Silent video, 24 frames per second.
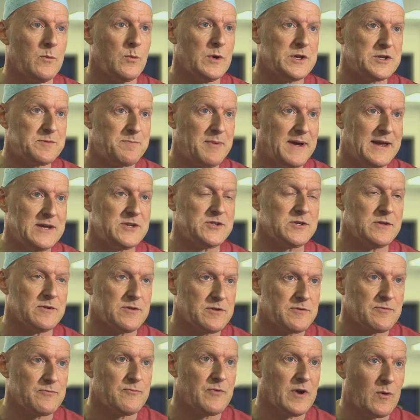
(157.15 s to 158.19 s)
which
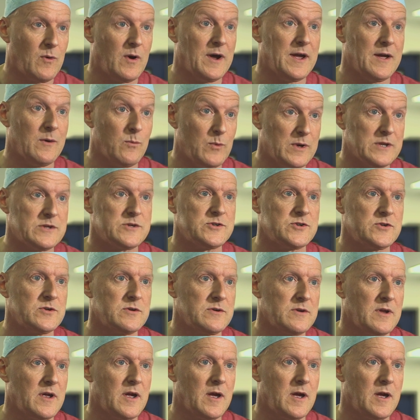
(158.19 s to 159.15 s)
patients require which